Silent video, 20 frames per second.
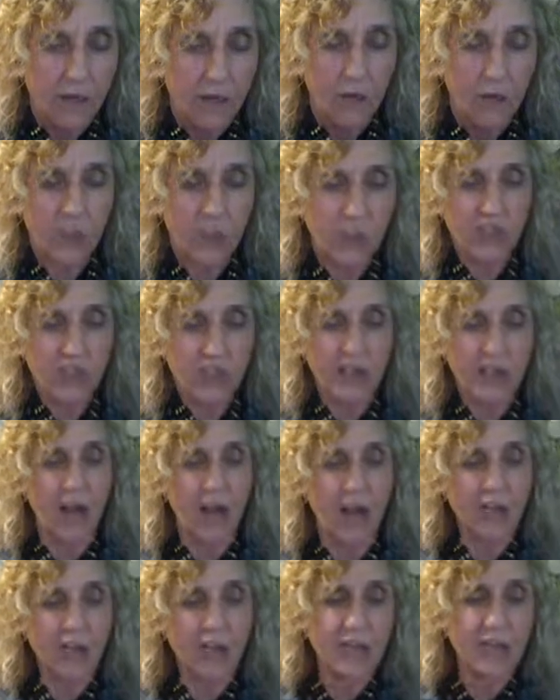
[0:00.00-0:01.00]
which is
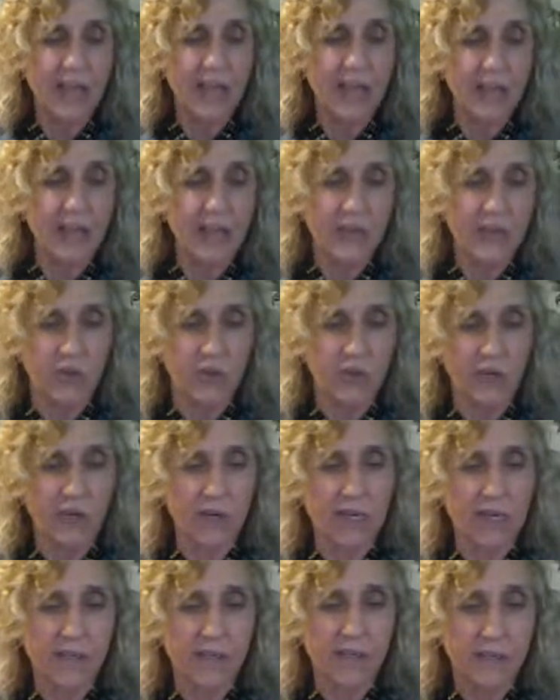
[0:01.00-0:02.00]
180
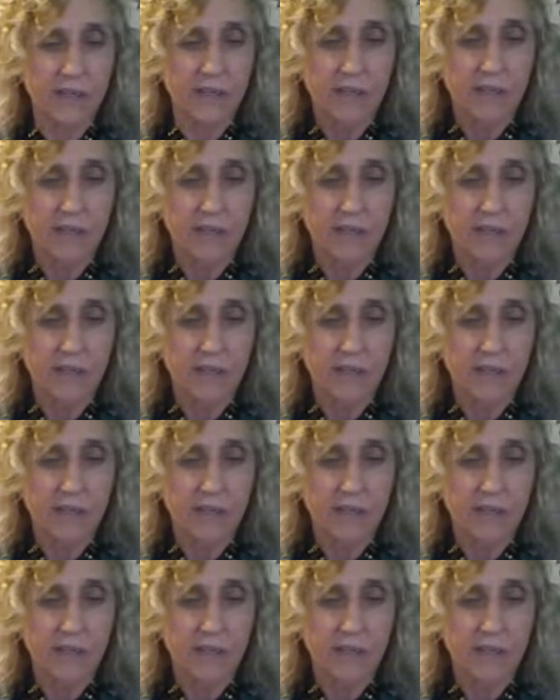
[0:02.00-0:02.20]
degrees,